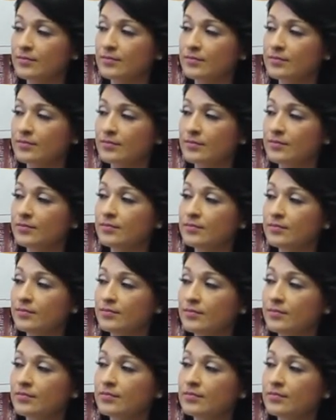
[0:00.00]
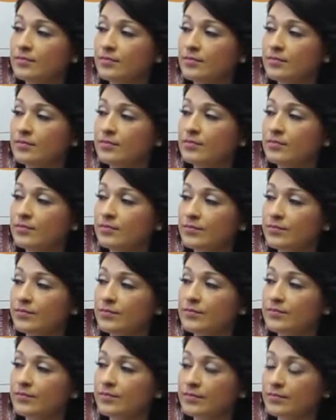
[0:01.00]

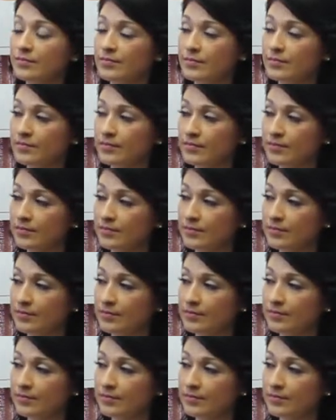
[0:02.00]
[no speech]